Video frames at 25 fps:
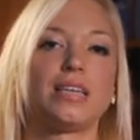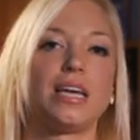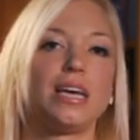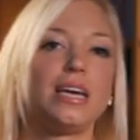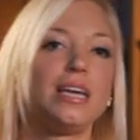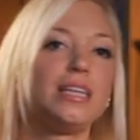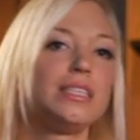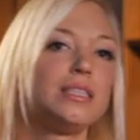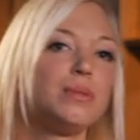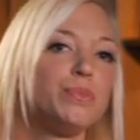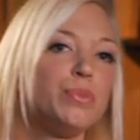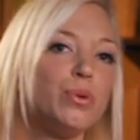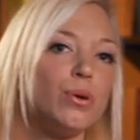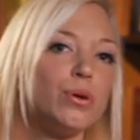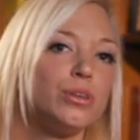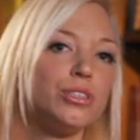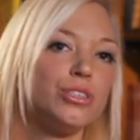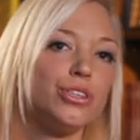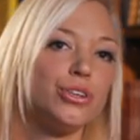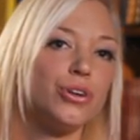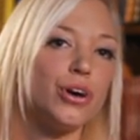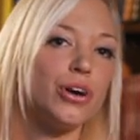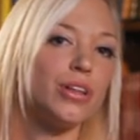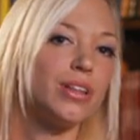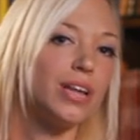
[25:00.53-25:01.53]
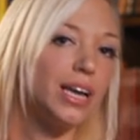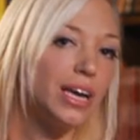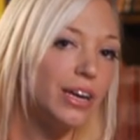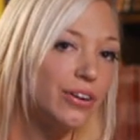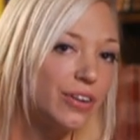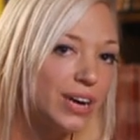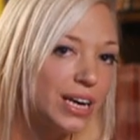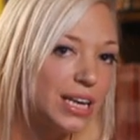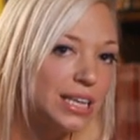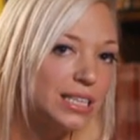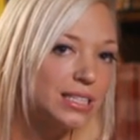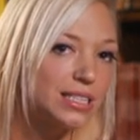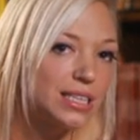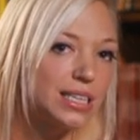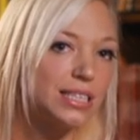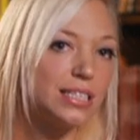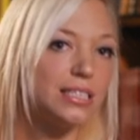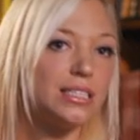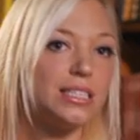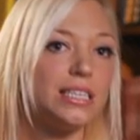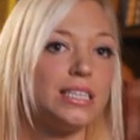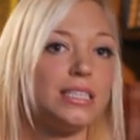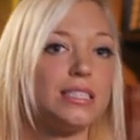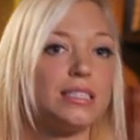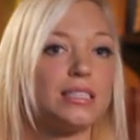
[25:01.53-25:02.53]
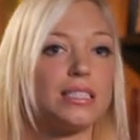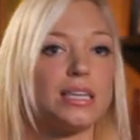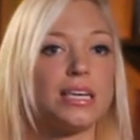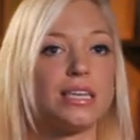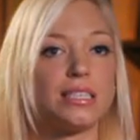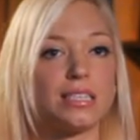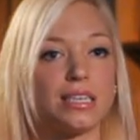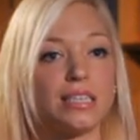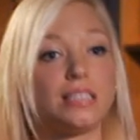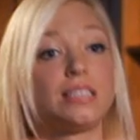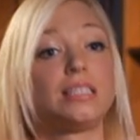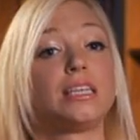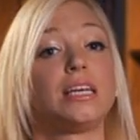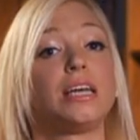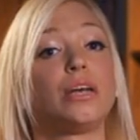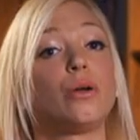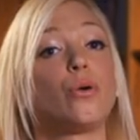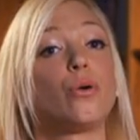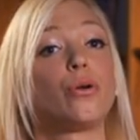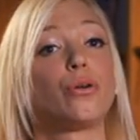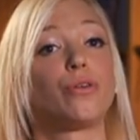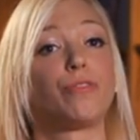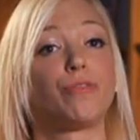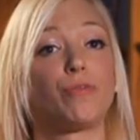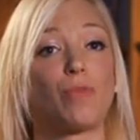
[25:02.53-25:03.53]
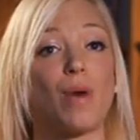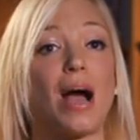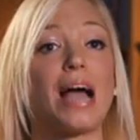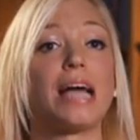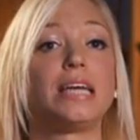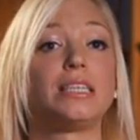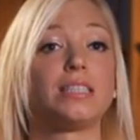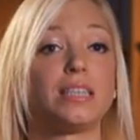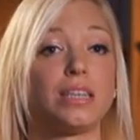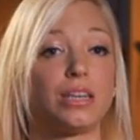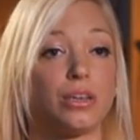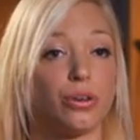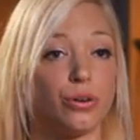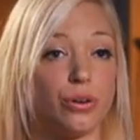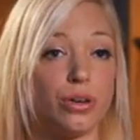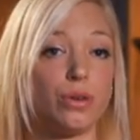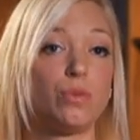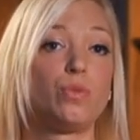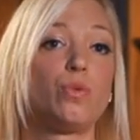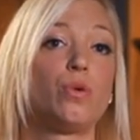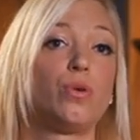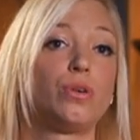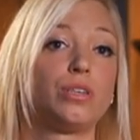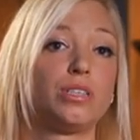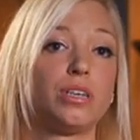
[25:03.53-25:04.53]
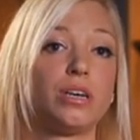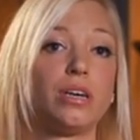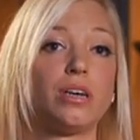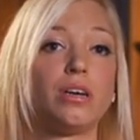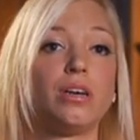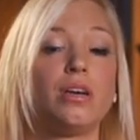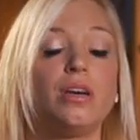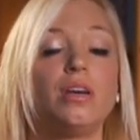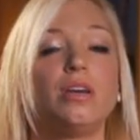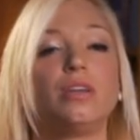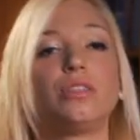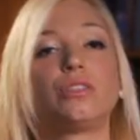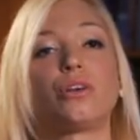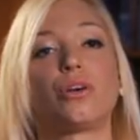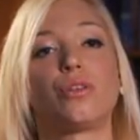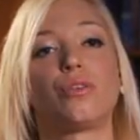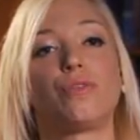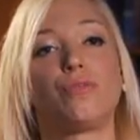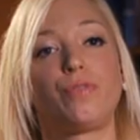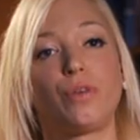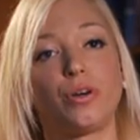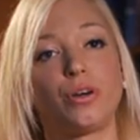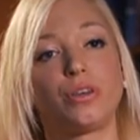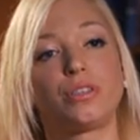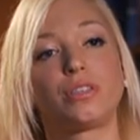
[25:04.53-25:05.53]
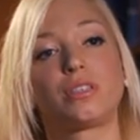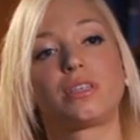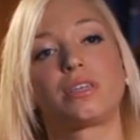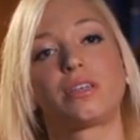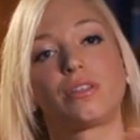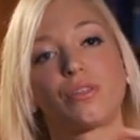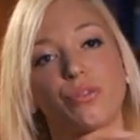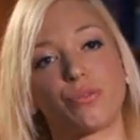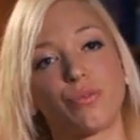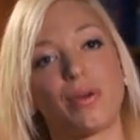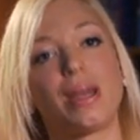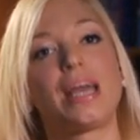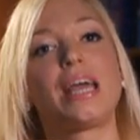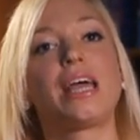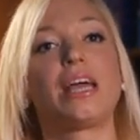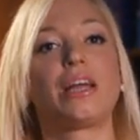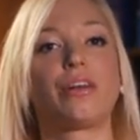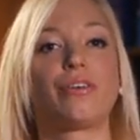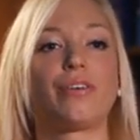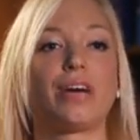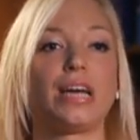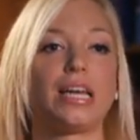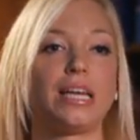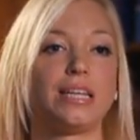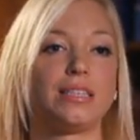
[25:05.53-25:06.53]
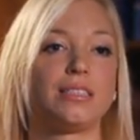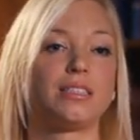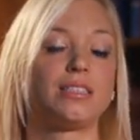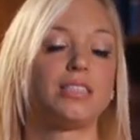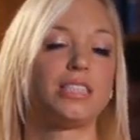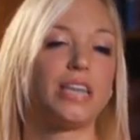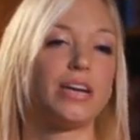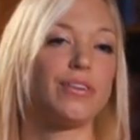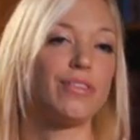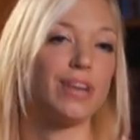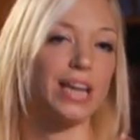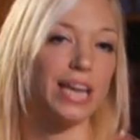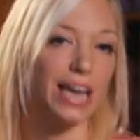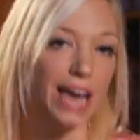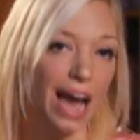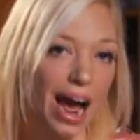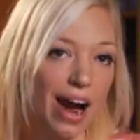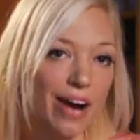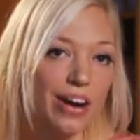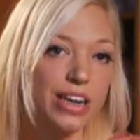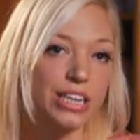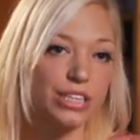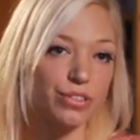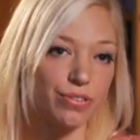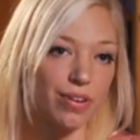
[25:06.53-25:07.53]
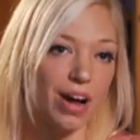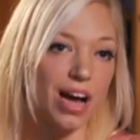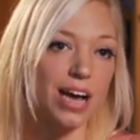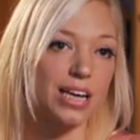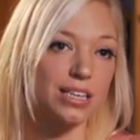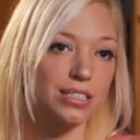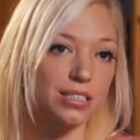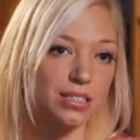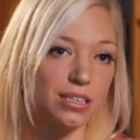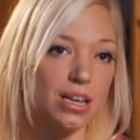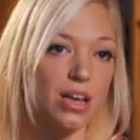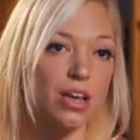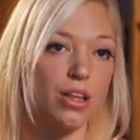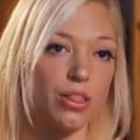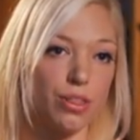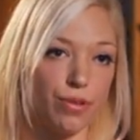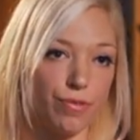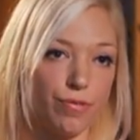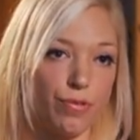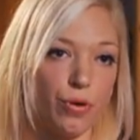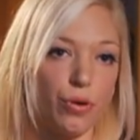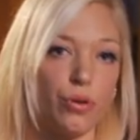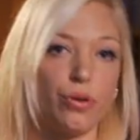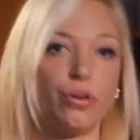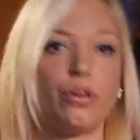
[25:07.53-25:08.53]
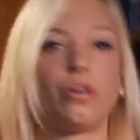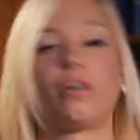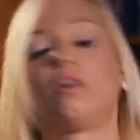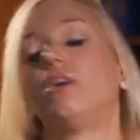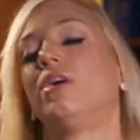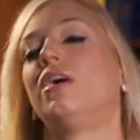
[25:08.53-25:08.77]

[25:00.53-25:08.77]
And it is important to note that ingredients list is listed in order of weight, including water. So the first 3 ingredients generally characterise the food.